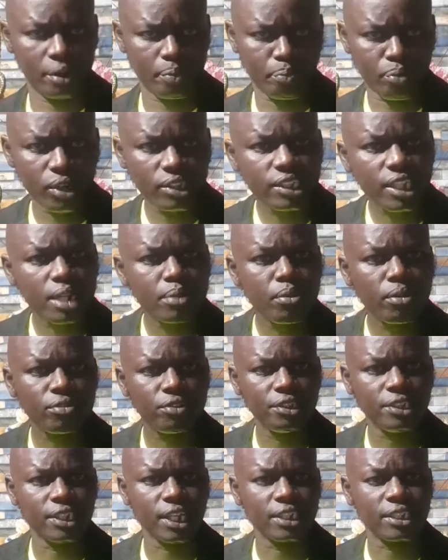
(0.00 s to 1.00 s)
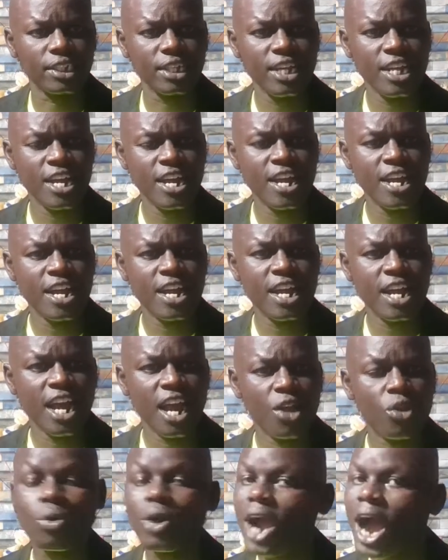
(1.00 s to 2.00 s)
Praise the name of Jesus.
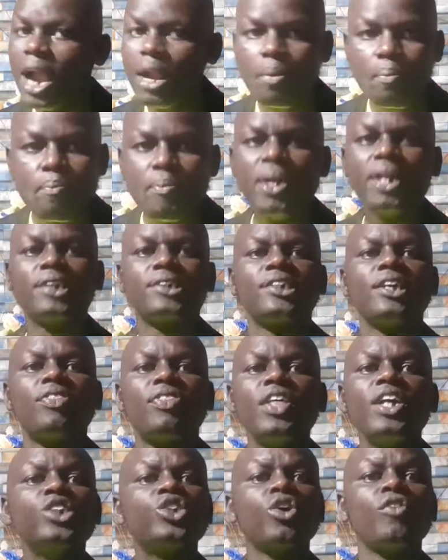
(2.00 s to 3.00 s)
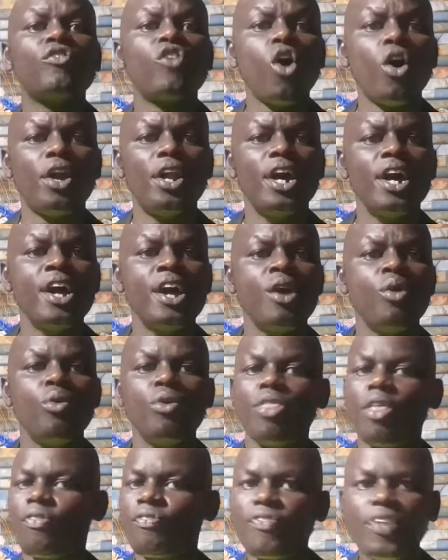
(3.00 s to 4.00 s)
You can't mix the things of God
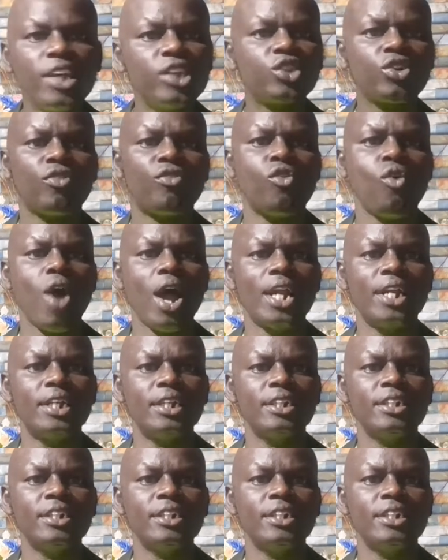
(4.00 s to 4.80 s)
with the things of the world.